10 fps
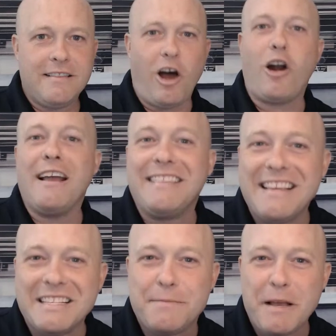All right,
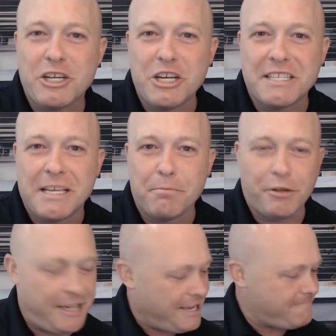the inspection is
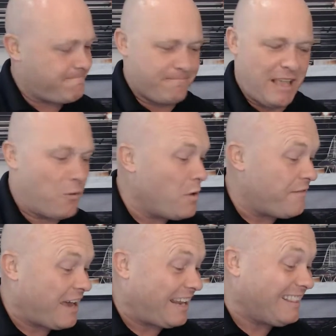complete, and
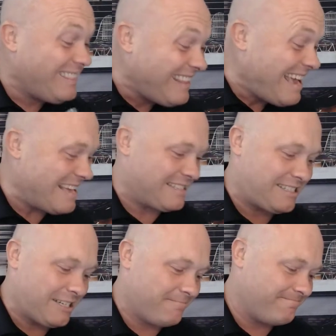we've got a
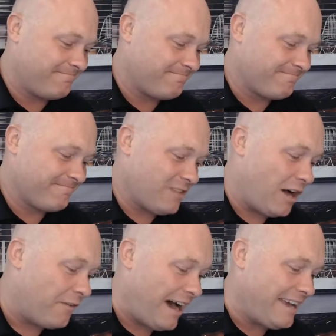list
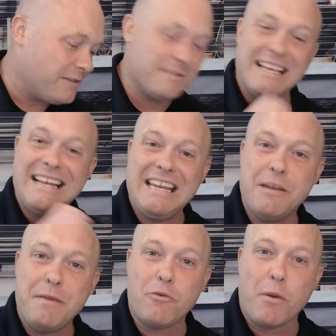of items that need
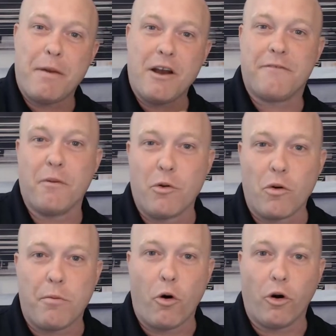to be repaired from the
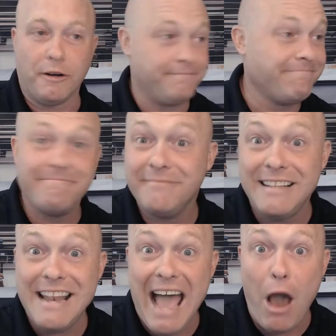report.
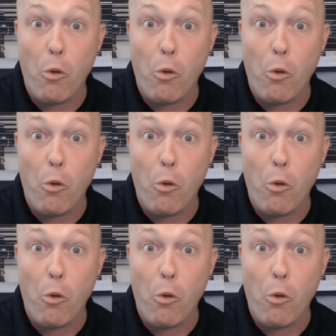Now